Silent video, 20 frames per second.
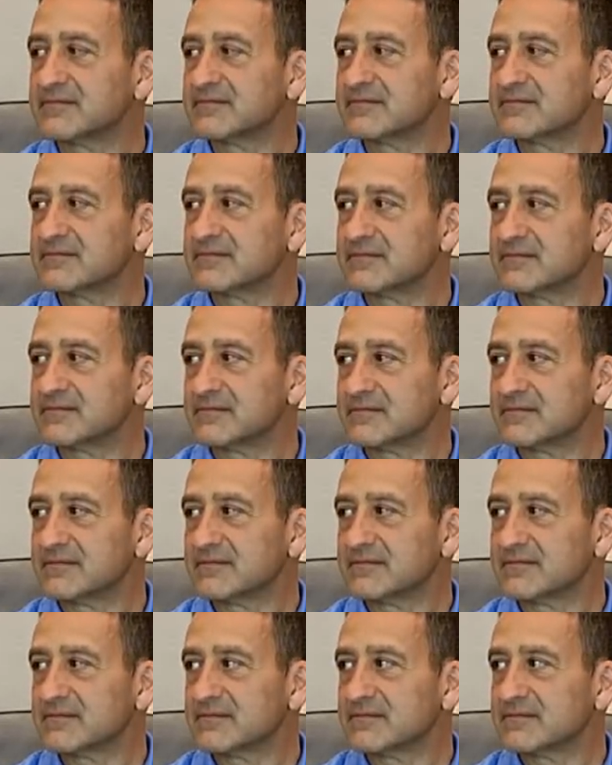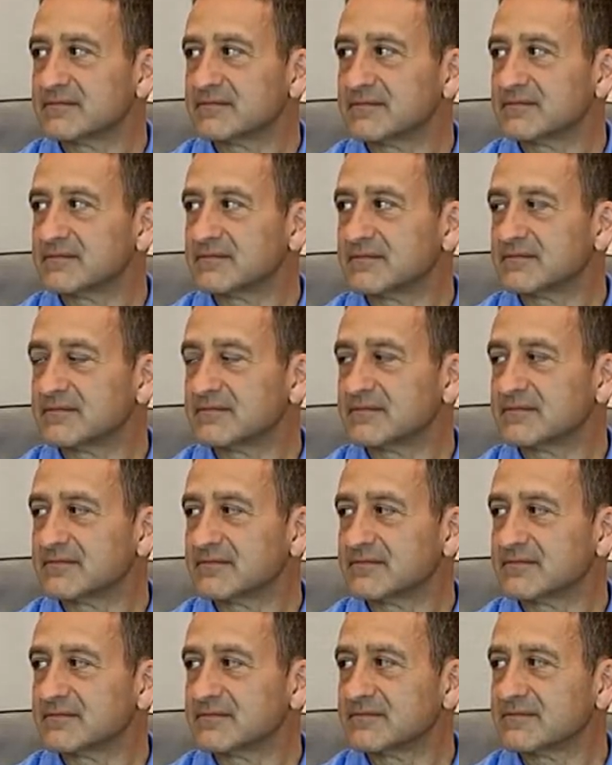
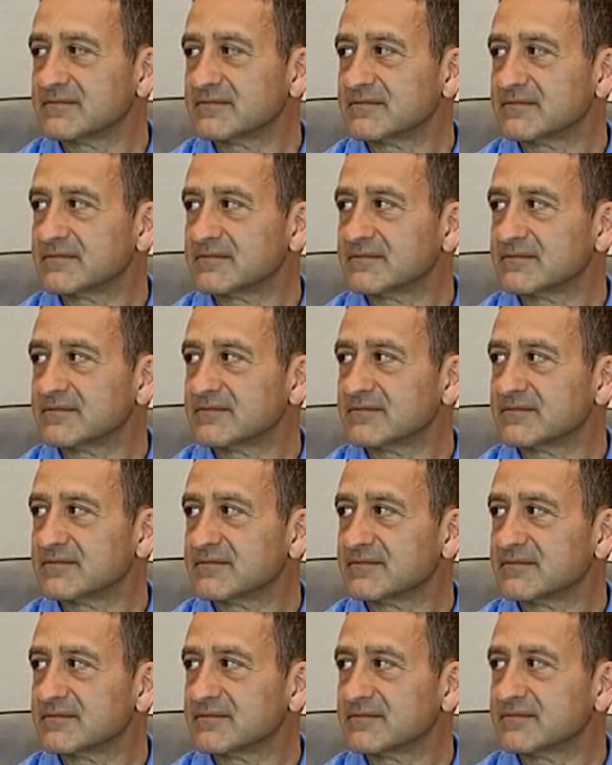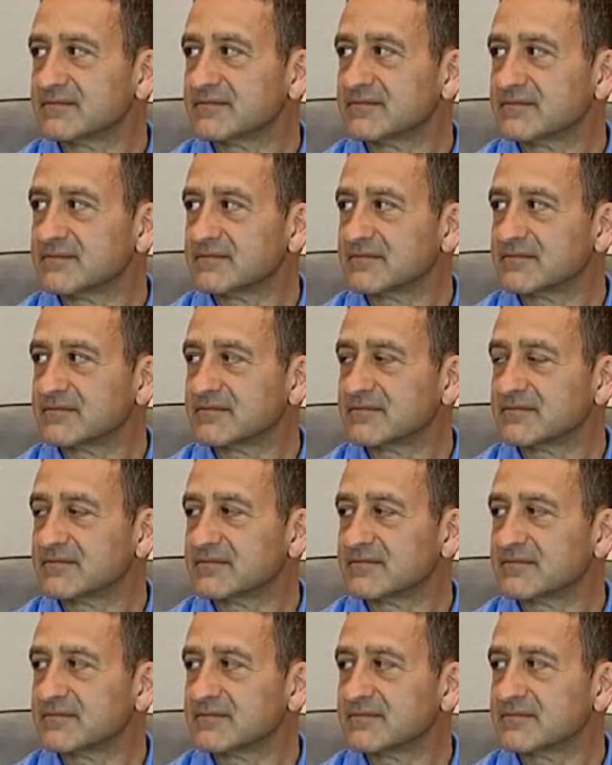
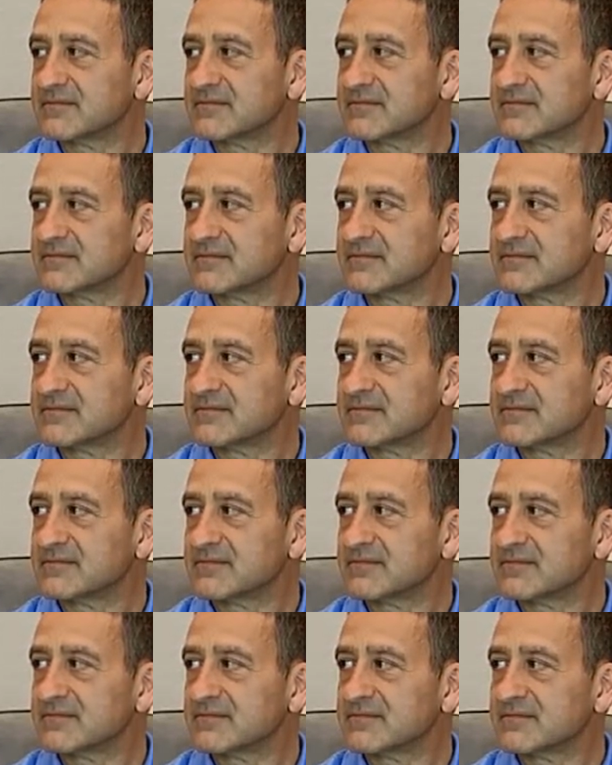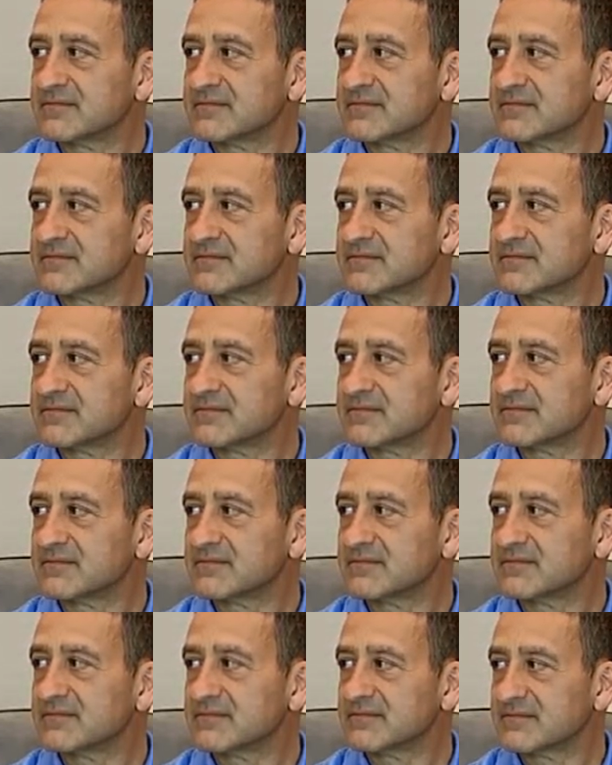
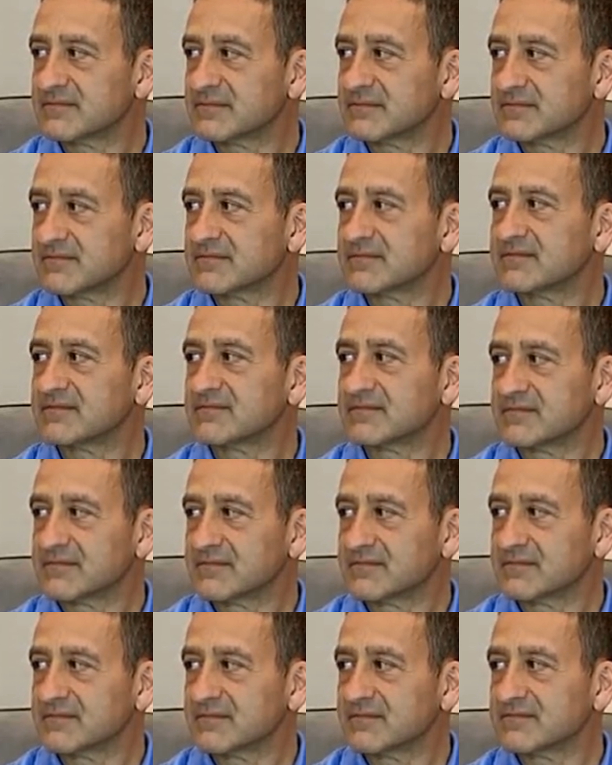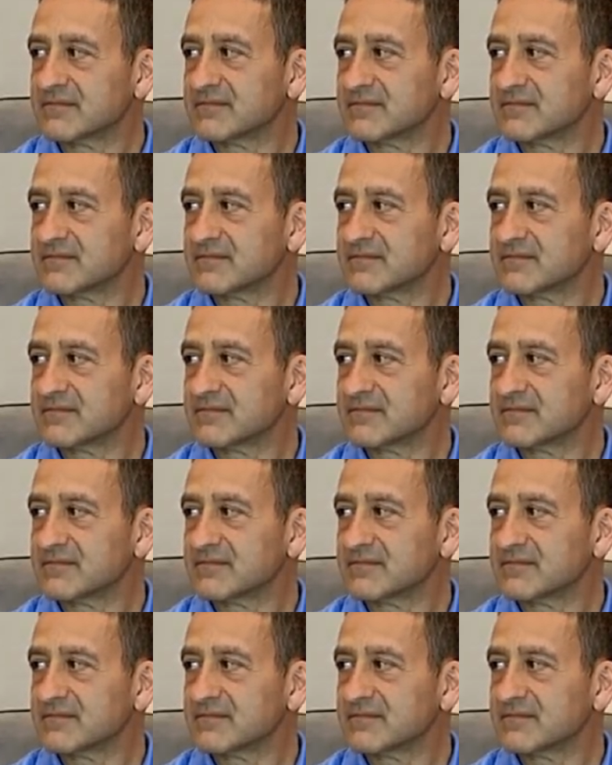(not speaking)